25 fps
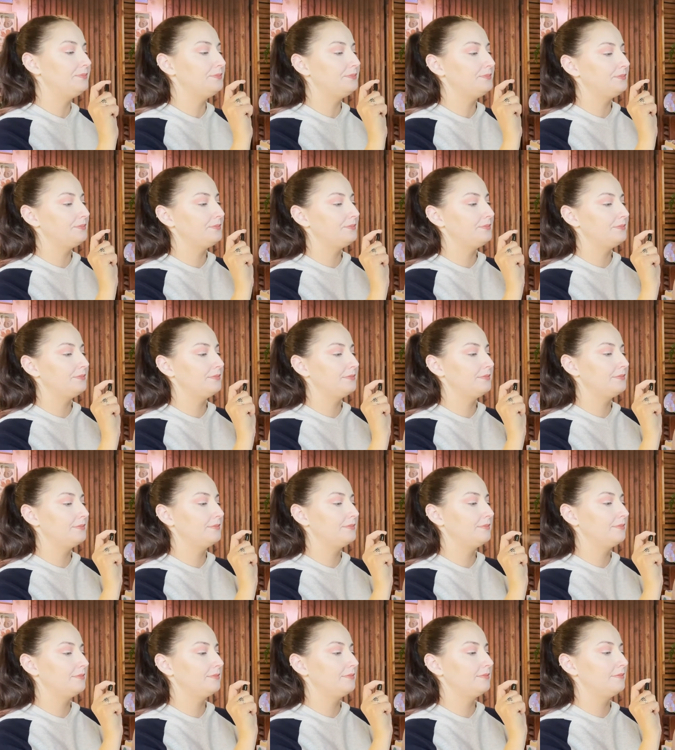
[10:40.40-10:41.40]

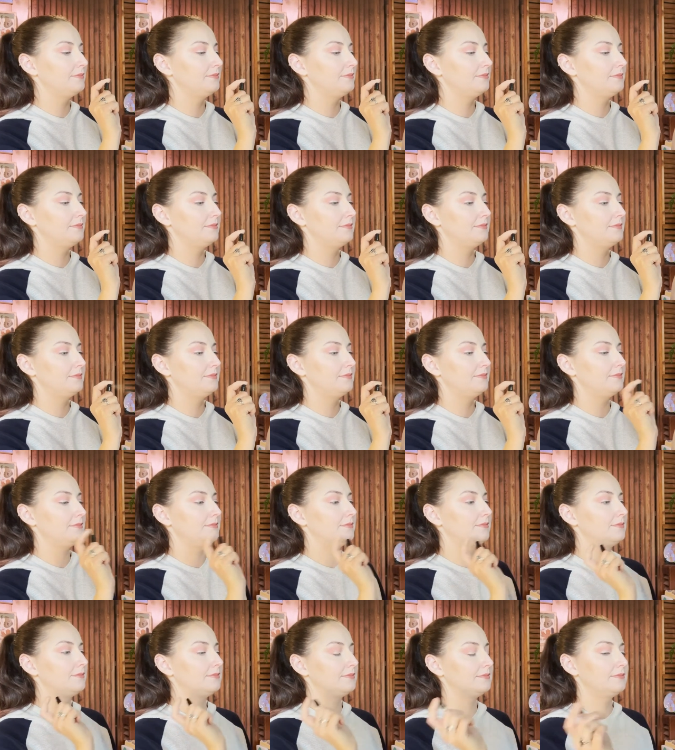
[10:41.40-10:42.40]

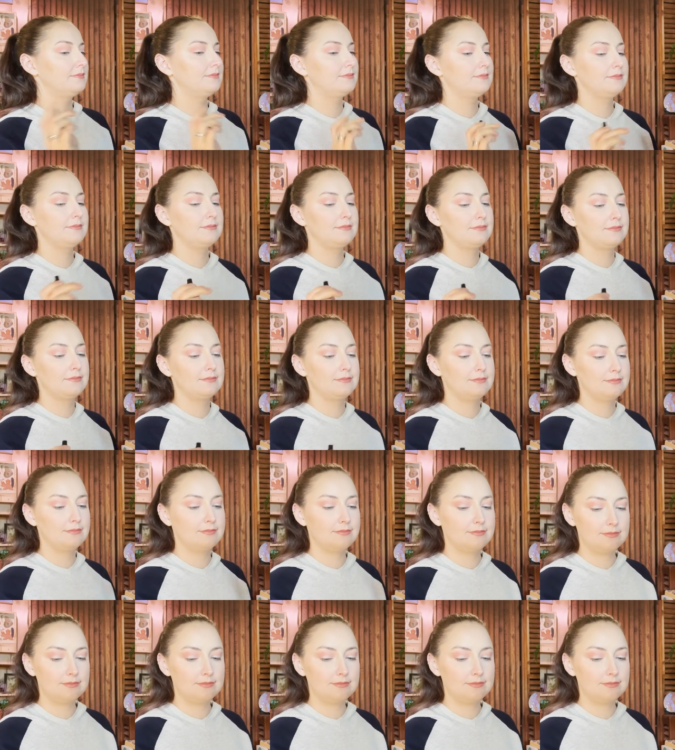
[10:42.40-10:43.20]
(silence)